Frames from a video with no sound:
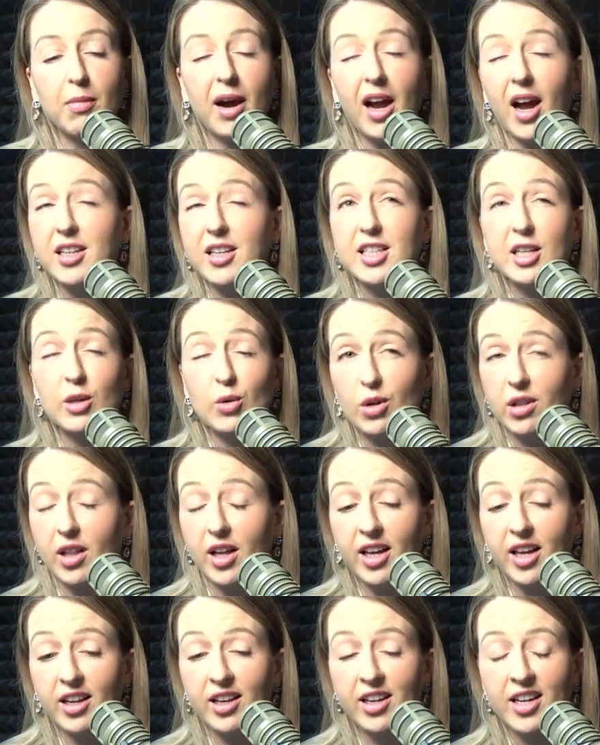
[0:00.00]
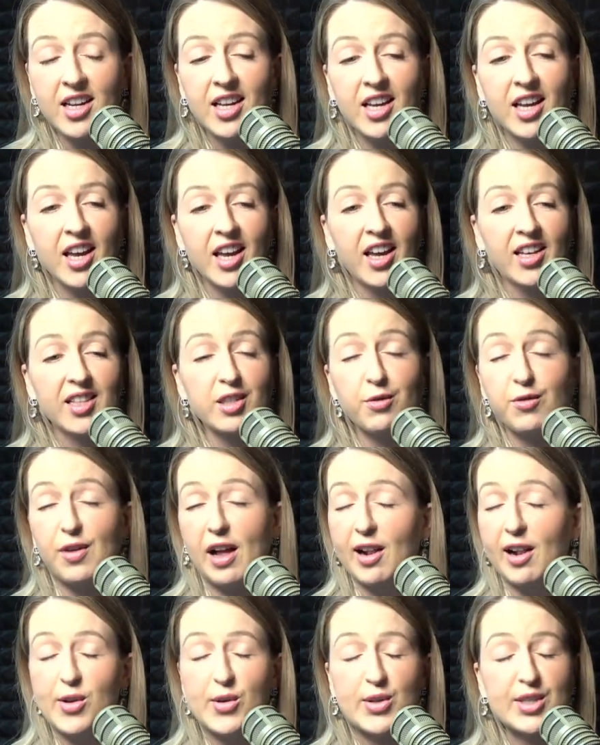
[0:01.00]
And my ideal client, it's a
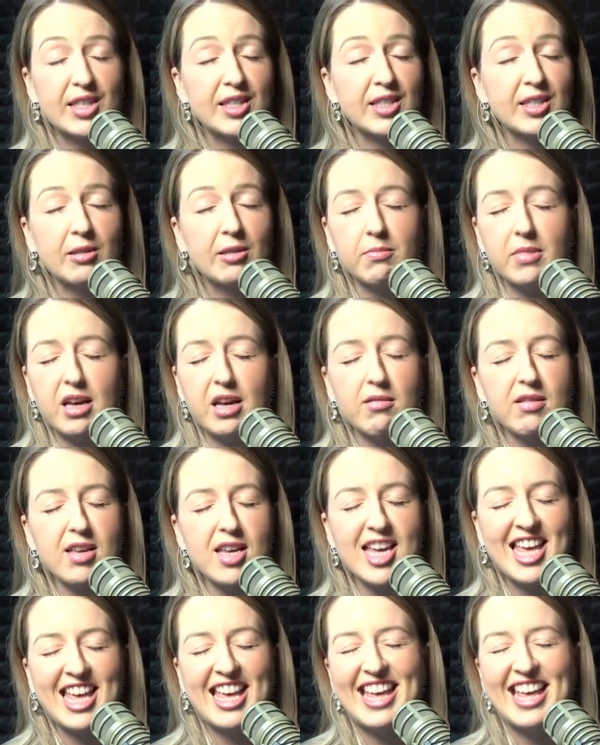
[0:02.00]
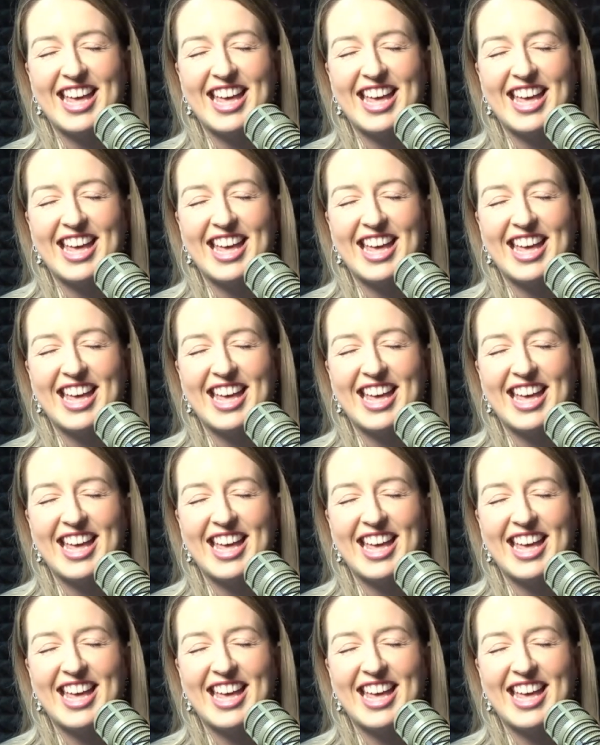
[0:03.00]
value system, baby.